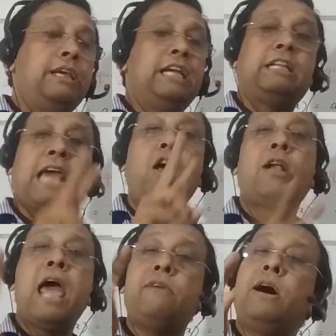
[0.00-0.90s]
It
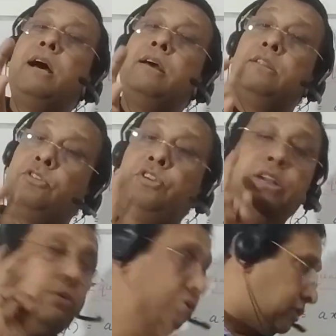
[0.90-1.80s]
cannot have a three
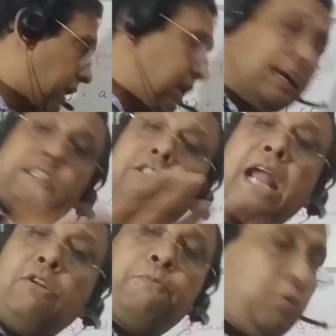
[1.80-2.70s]
roots. Let us
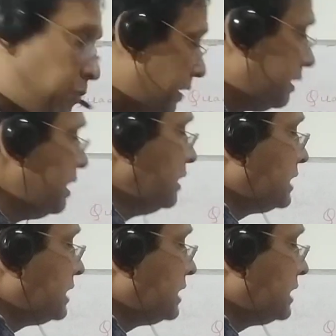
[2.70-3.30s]
try to prove it.